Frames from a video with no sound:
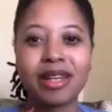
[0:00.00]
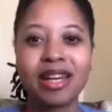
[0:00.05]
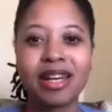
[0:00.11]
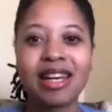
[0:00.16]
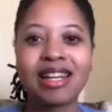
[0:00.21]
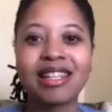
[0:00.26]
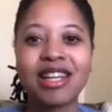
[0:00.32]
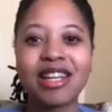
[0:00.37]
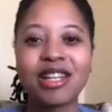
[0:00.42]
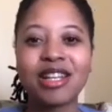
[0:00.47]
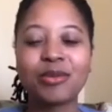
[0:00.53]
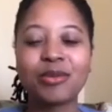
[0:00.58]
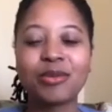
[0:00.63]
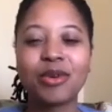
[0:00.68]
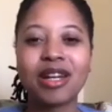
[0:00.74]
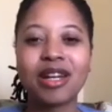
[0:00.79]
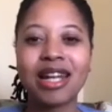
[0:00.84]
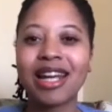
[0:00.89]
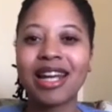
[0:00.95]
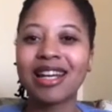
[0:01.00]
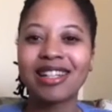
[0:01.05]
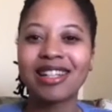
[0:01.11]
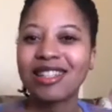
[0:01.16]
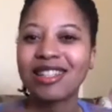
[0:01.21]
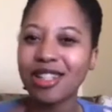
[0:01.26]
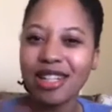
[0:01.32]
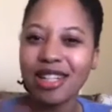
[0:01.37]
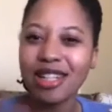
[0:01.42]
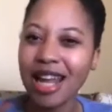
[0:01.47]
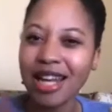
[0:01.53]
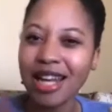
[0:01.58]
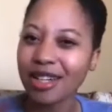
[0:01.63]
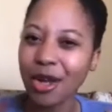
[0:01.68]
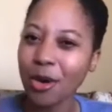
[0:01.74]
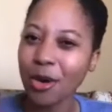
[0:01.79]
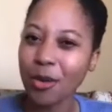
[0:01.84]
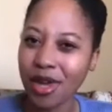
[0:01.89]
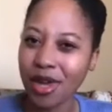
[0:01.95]
there's a word like
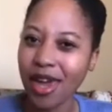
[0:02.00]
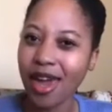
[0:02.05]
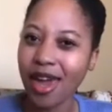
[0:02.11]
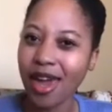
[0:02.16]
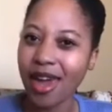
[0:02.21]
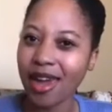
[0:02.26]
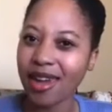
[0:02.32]
not okay